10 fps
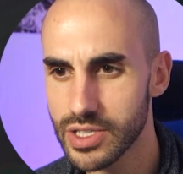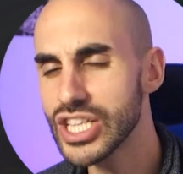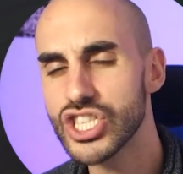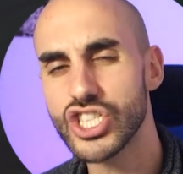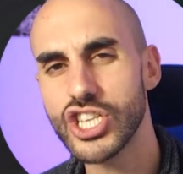
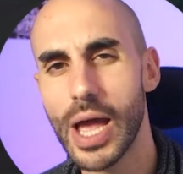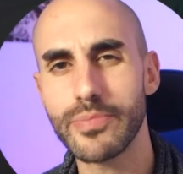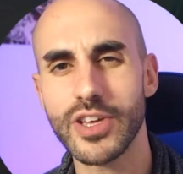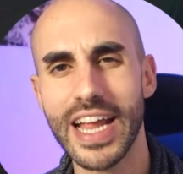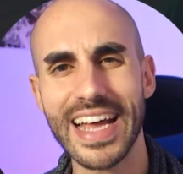Each
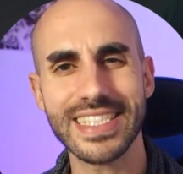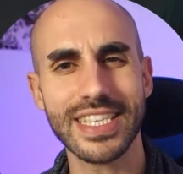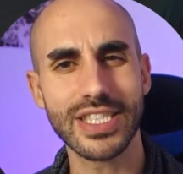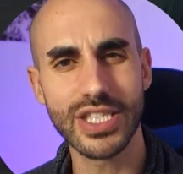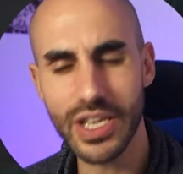chapter has a
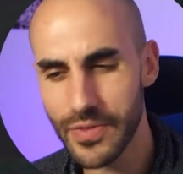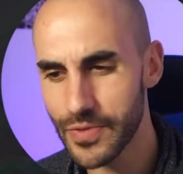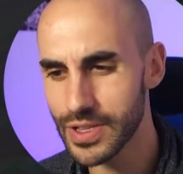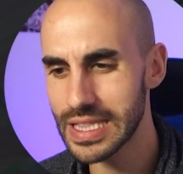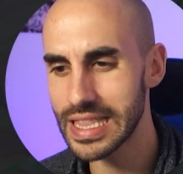
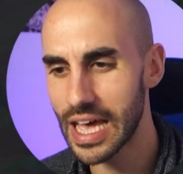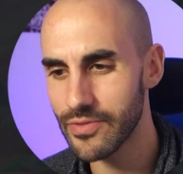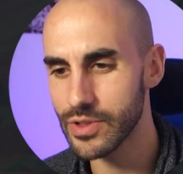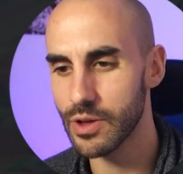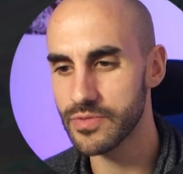different
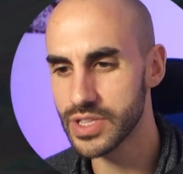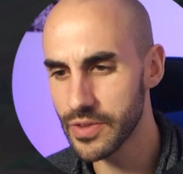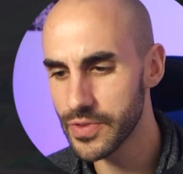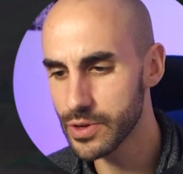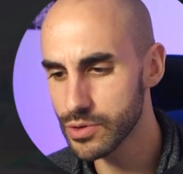level of
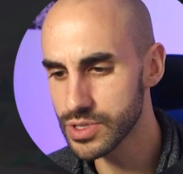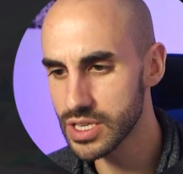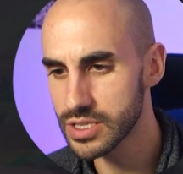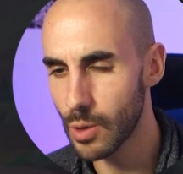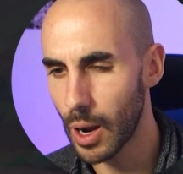difficulty,
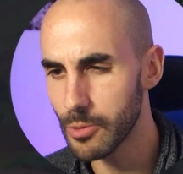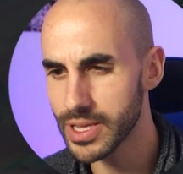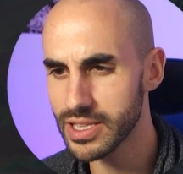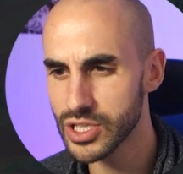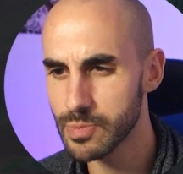so I
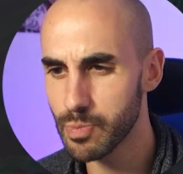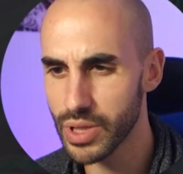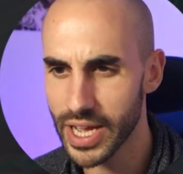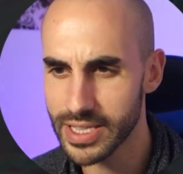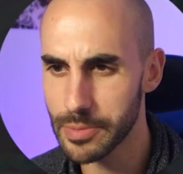already
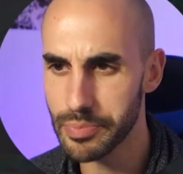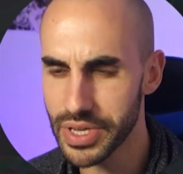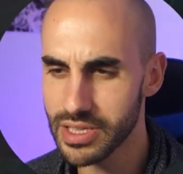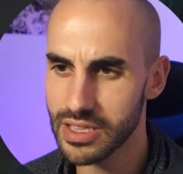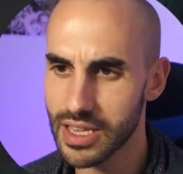played a
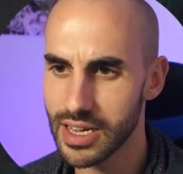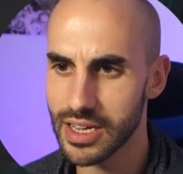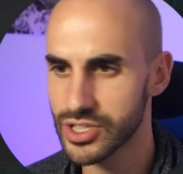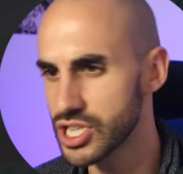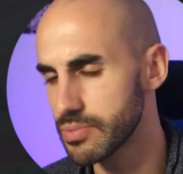bit in
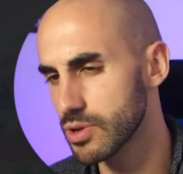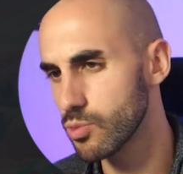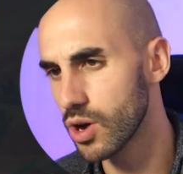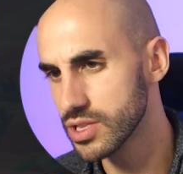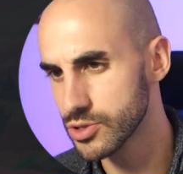the chapter
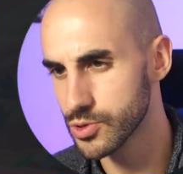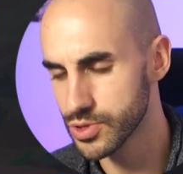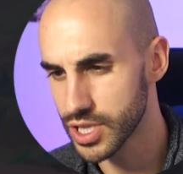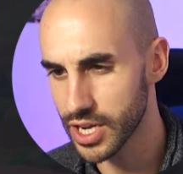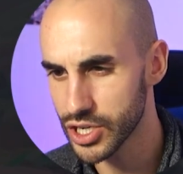1
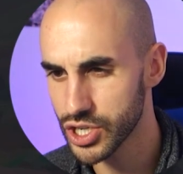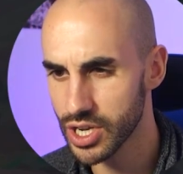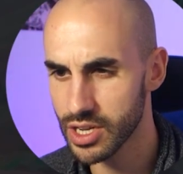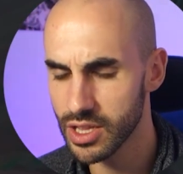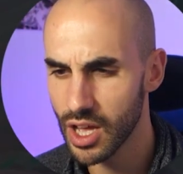
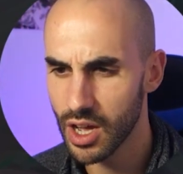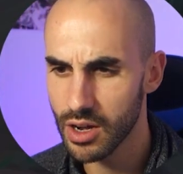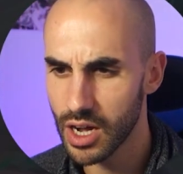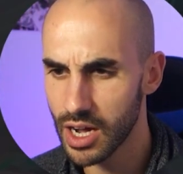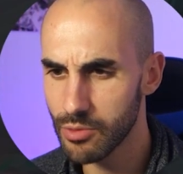introduction,
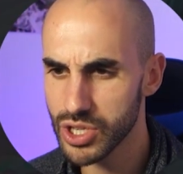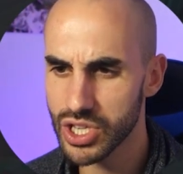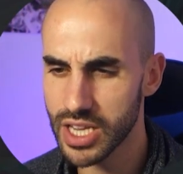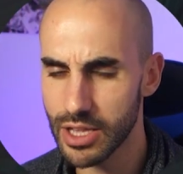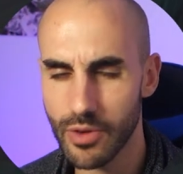which is
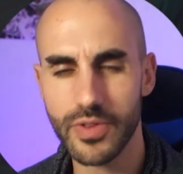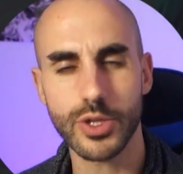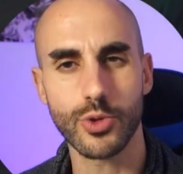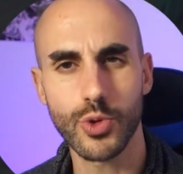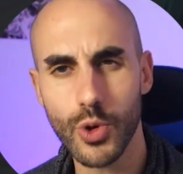kind of a
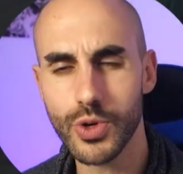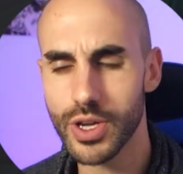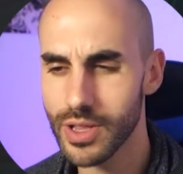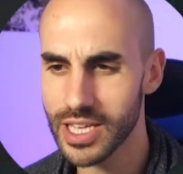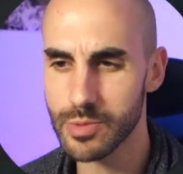
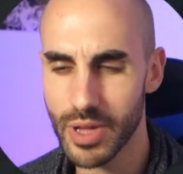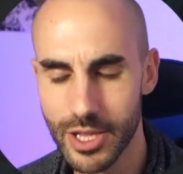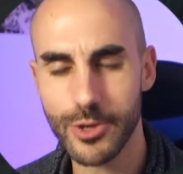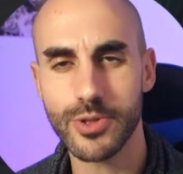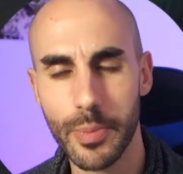tutorial
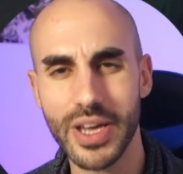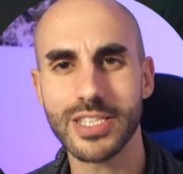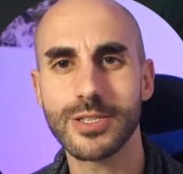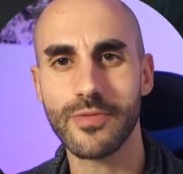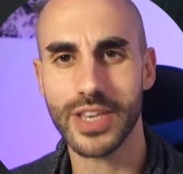explaining you the
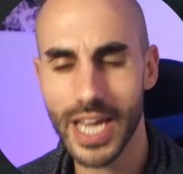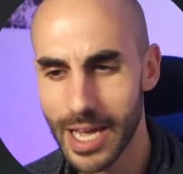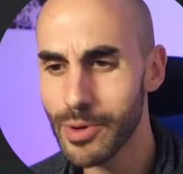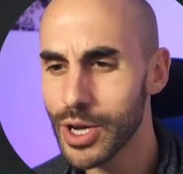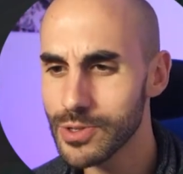basics of the
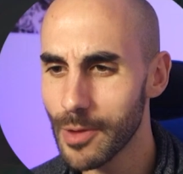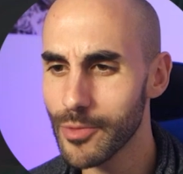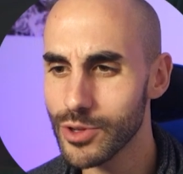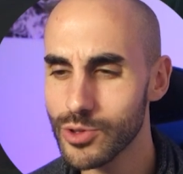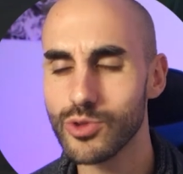game, so I'm
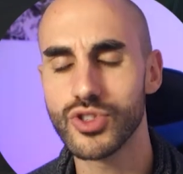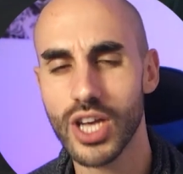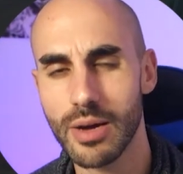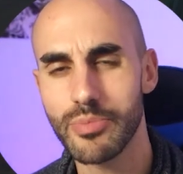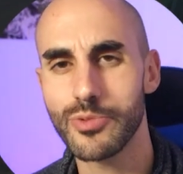going to
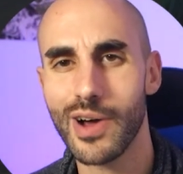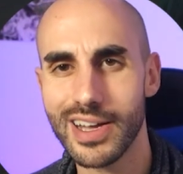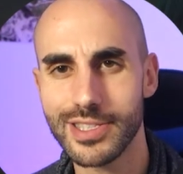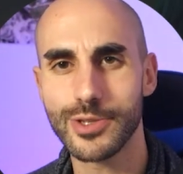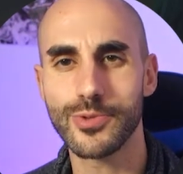jump
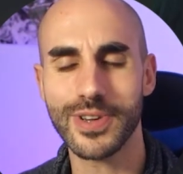right into